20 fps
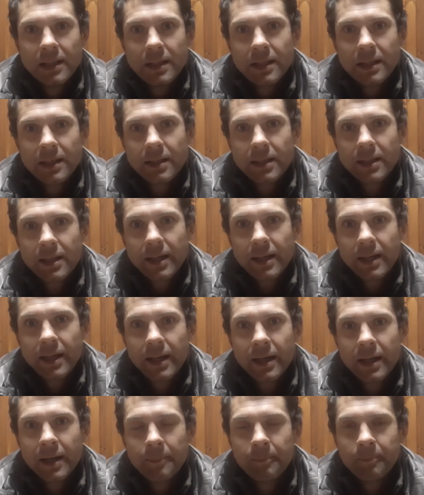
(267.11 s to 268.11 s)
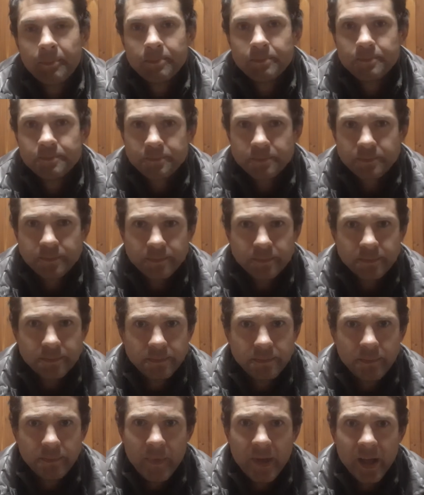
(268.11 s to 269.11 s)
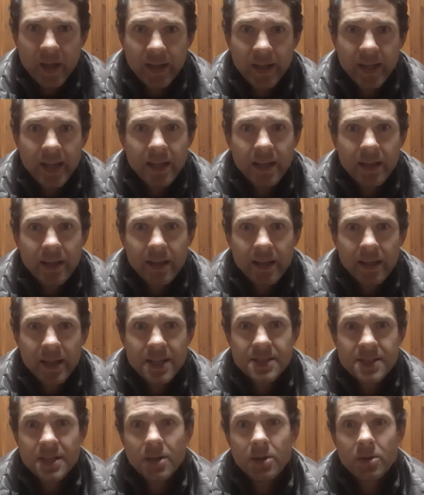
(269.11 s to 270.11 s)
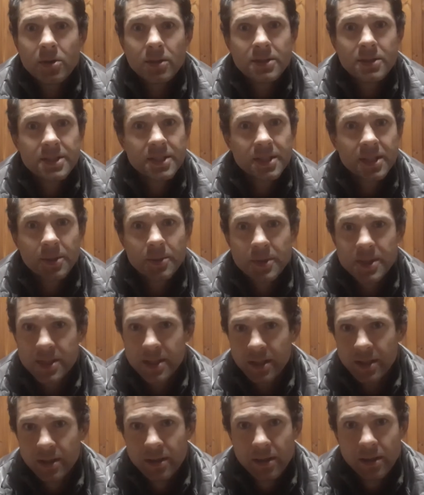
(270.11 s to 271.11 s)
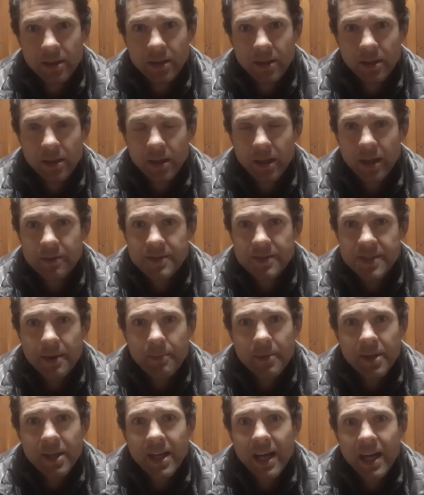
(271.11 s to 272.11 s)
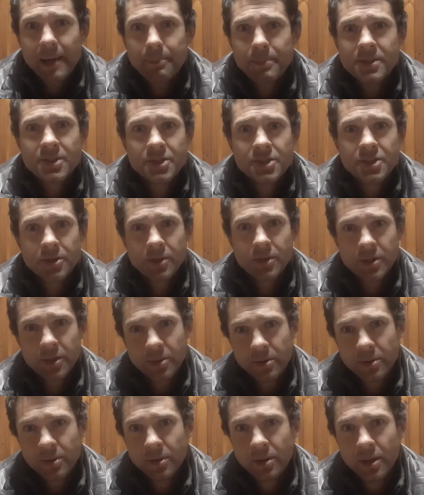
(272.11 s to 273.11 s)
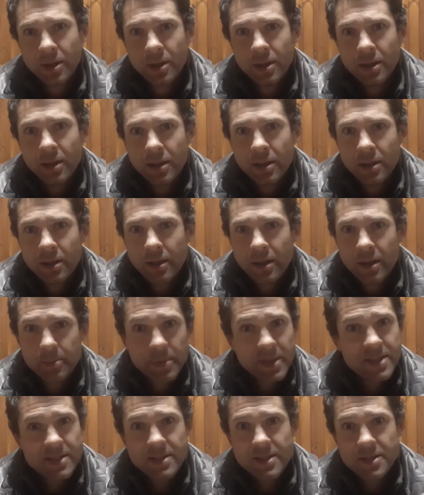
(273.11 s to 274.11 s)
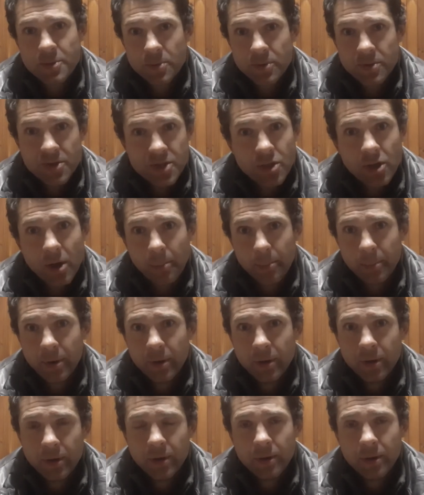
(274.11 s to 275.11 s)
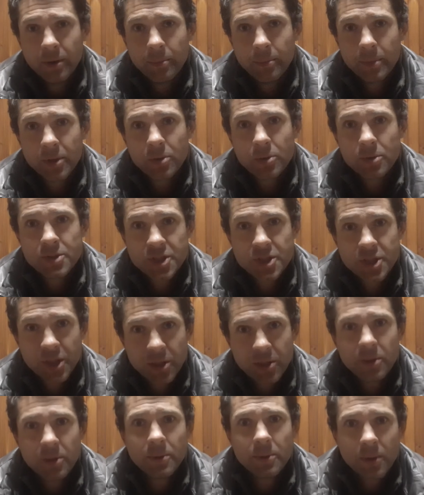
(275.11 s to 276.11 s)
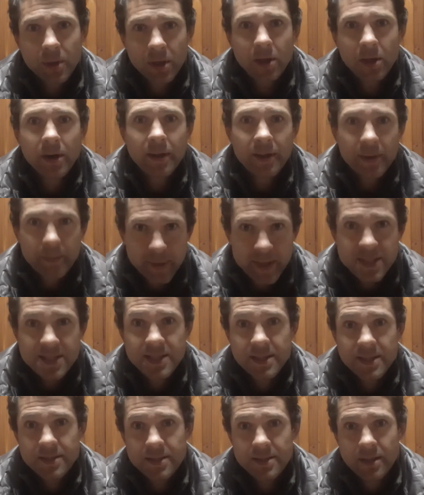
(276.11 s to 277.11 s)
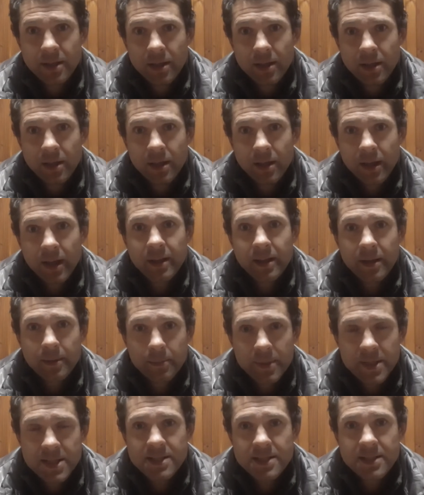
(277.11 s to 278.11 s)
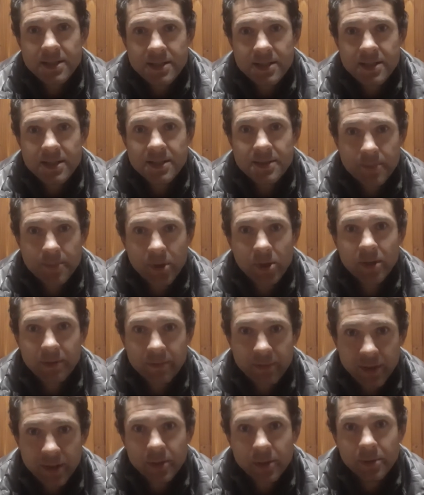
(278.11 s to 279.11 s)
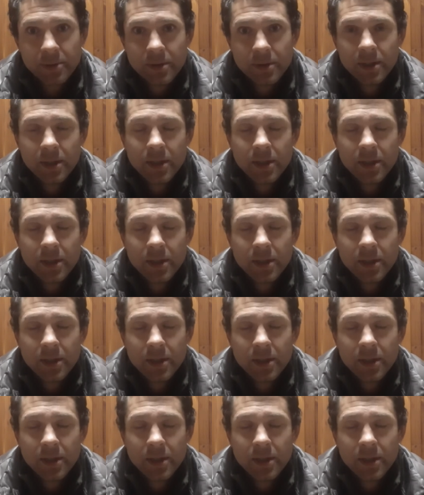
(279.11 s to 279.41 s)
Okay, then there's no continuity. If something happens to you, the business will stop, because you are the business, and the business is part of you.